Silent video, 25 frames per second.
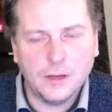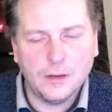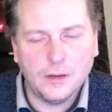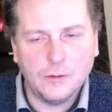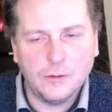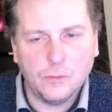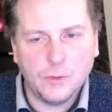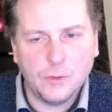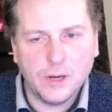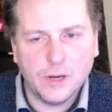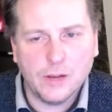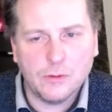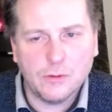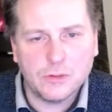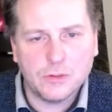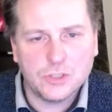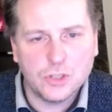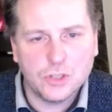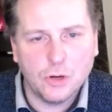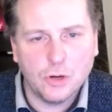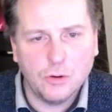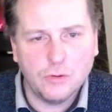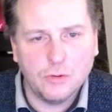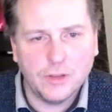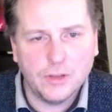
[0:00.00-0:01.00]
when I was
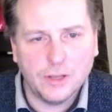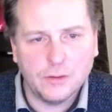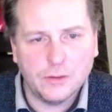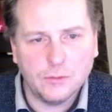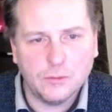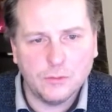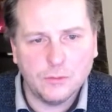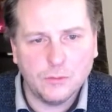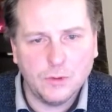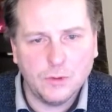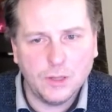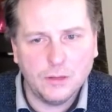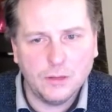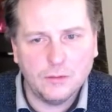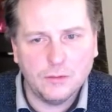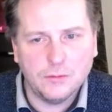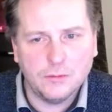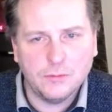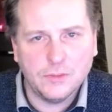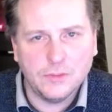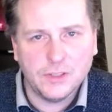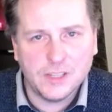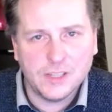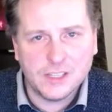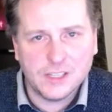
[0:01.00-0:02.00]
told that, well,
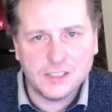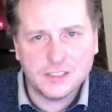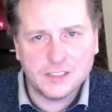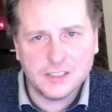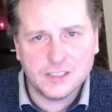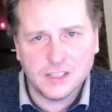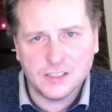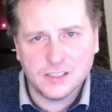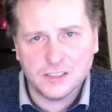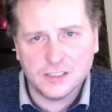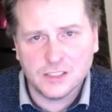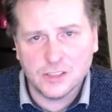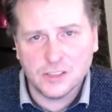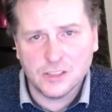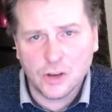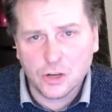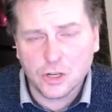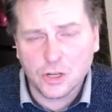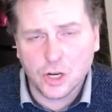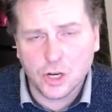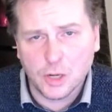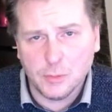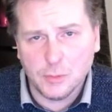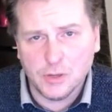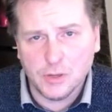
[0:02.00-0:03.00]
the data centers are not
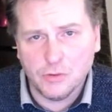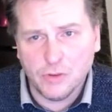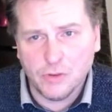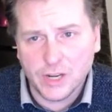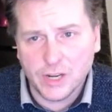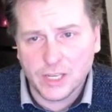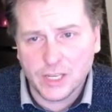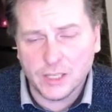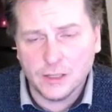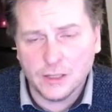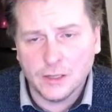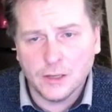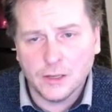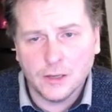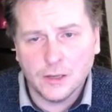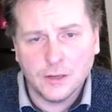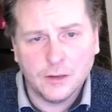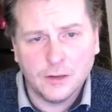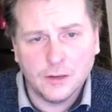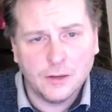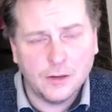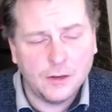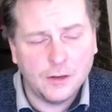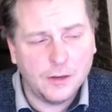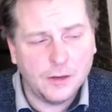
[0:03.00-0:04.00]
going to be ready,
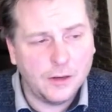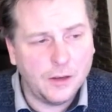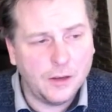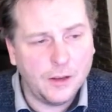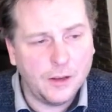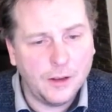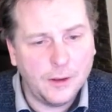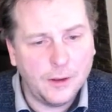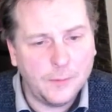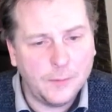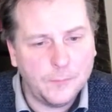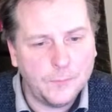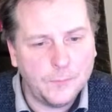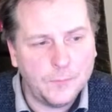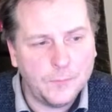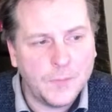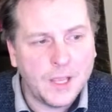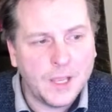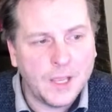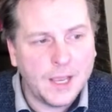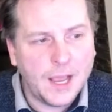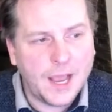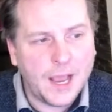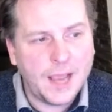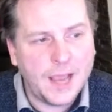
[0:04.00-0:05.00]
and
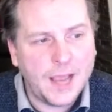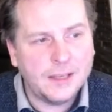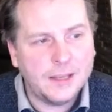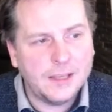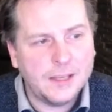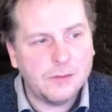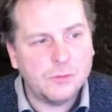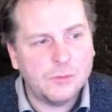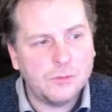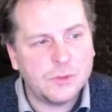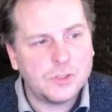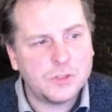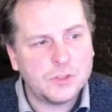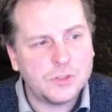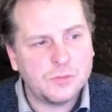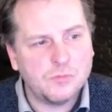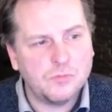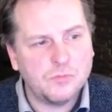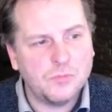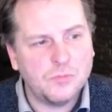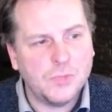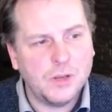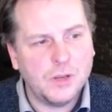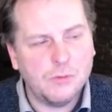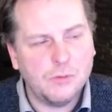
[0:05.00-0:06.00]
it
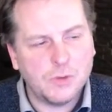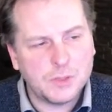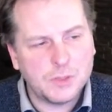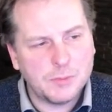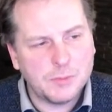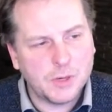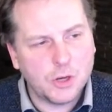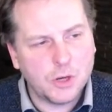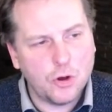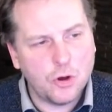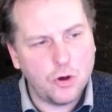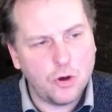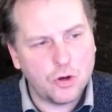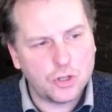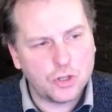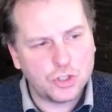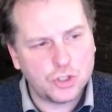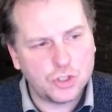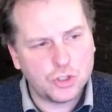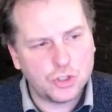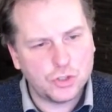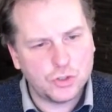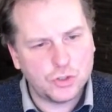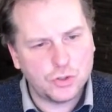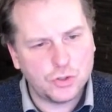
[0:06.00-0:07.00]
was
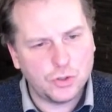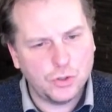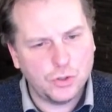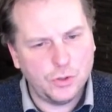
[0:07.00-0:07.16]
because